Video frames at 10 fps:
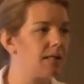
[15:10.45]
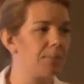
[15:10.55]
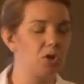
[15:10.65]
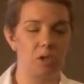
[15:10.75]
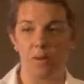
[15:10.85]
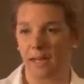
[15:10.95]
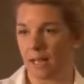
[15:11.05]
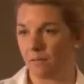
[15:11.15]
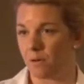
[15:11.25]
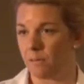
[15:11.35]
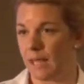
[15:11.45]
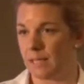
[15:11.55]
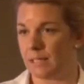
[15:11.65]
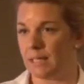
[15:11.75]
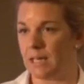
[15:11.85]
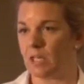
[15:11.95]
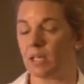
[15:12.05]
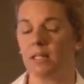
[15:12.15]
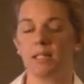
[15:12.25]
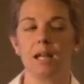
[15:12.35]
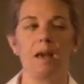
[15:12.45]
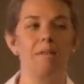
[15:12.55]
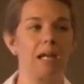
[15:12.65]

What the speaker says: especially waking up from anesthesia and stuff.